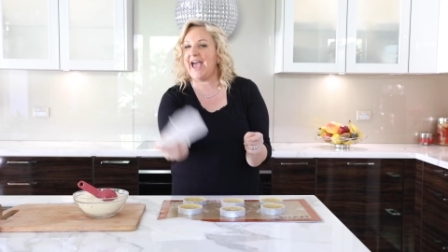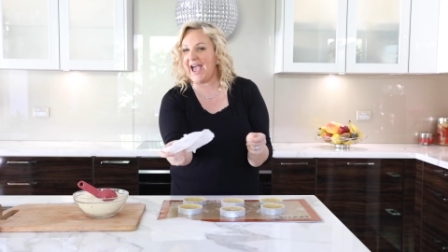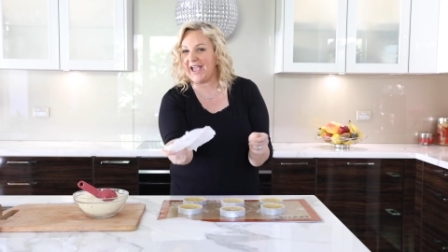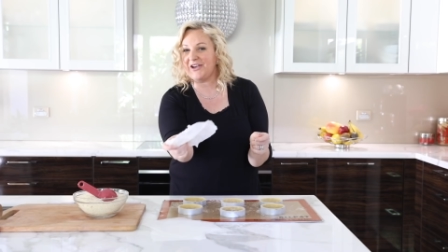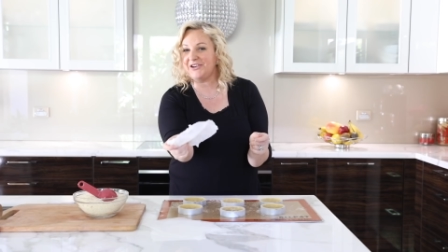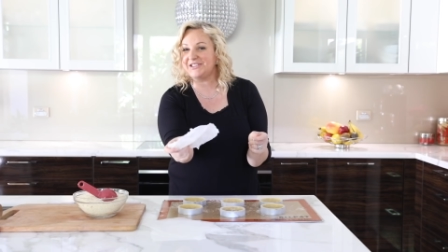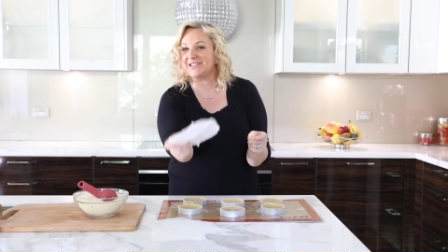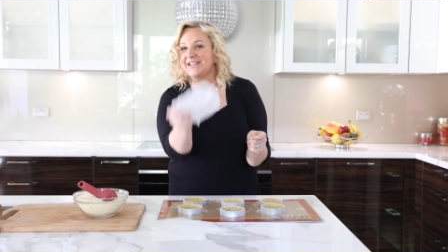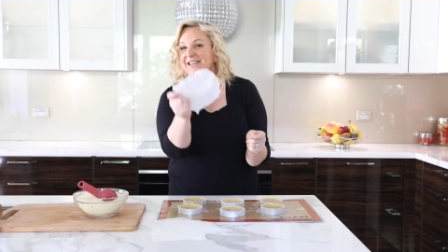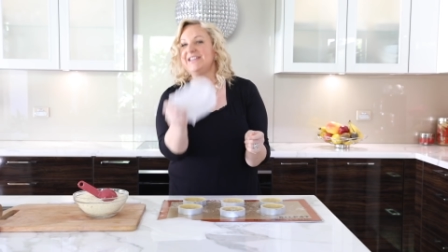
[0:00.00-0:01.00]
hang on to
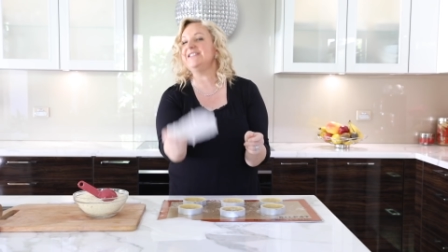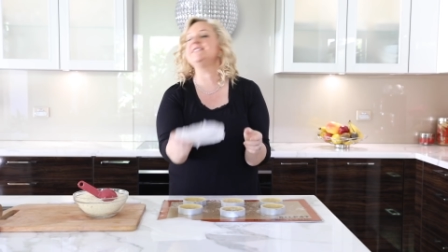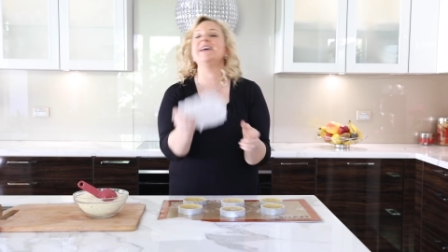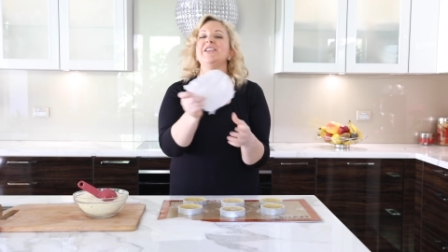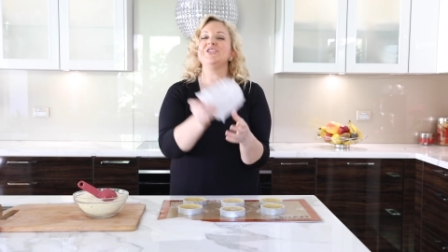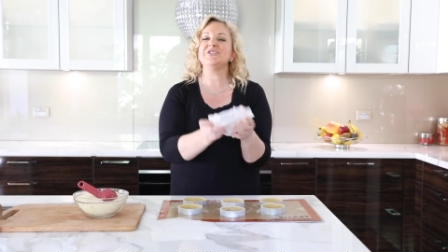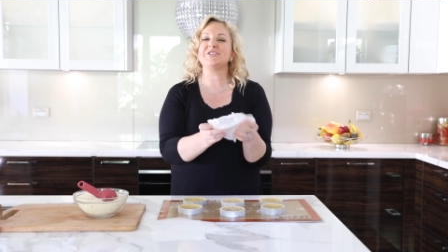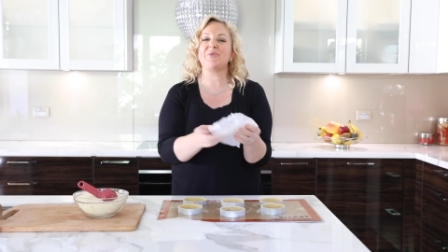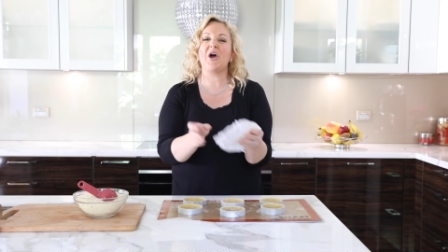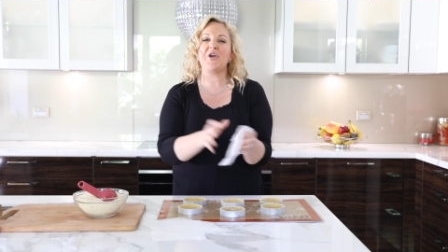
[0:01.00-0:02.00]
these and use
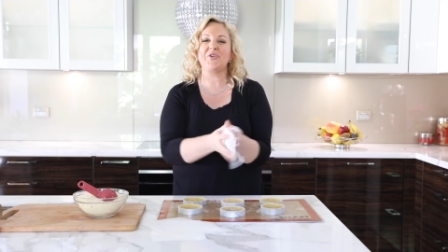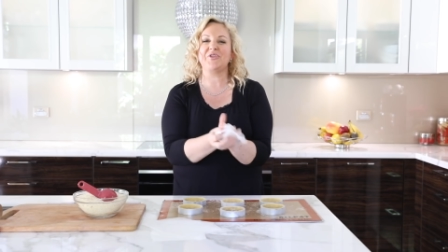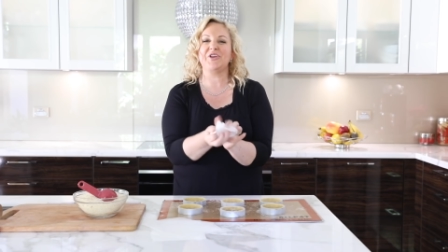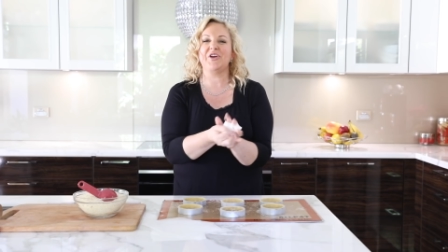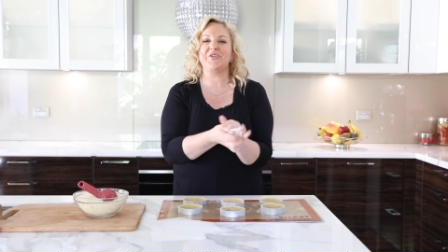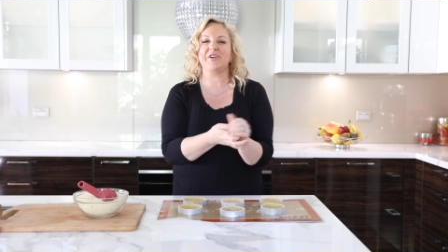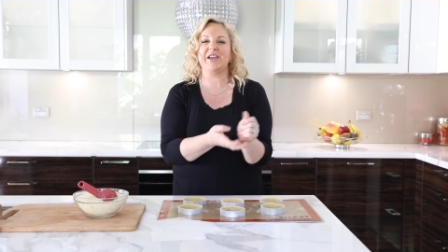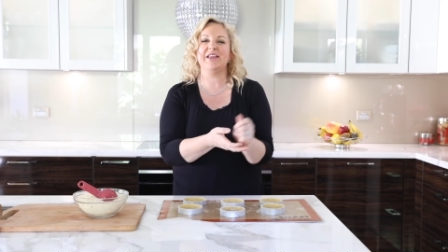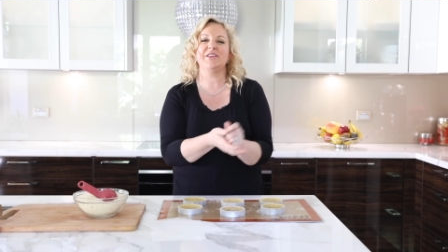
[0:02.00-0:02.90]
them over and over again.